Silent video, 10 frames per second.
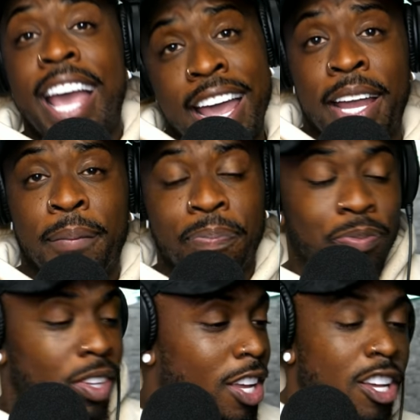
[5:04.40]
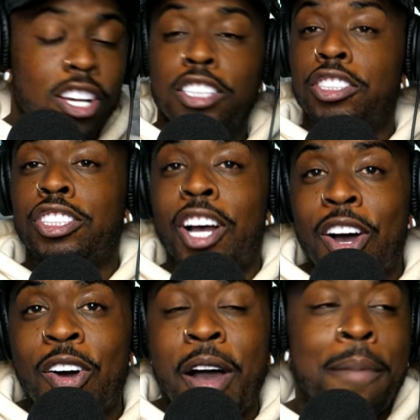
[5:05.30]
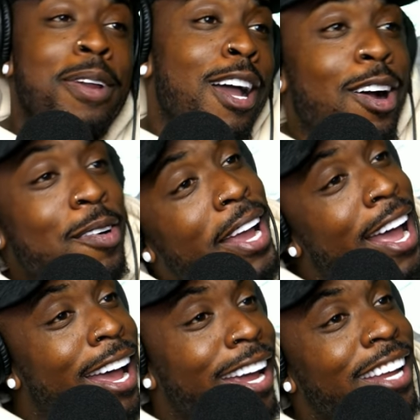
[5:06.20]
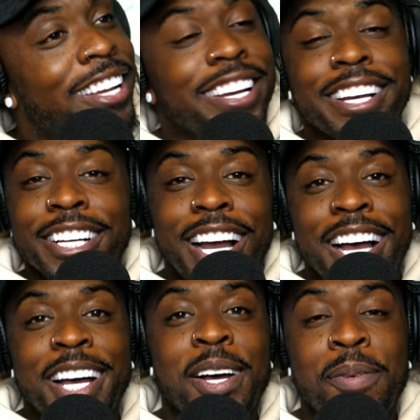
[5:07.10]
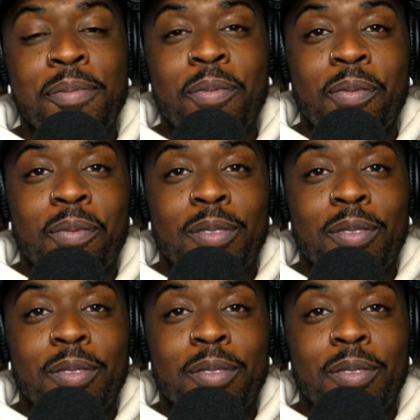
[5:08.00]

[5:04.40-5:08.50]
came. So I'm like, okay, um,